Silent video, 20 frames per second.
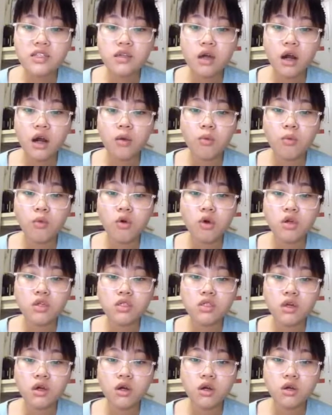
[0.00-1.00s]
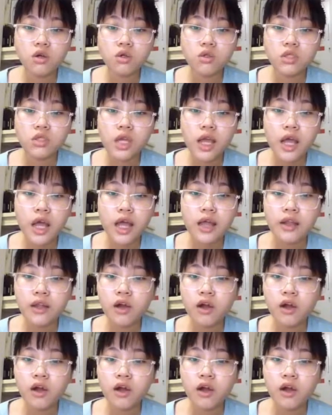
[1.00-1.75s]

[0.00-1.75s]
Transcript: shop was old and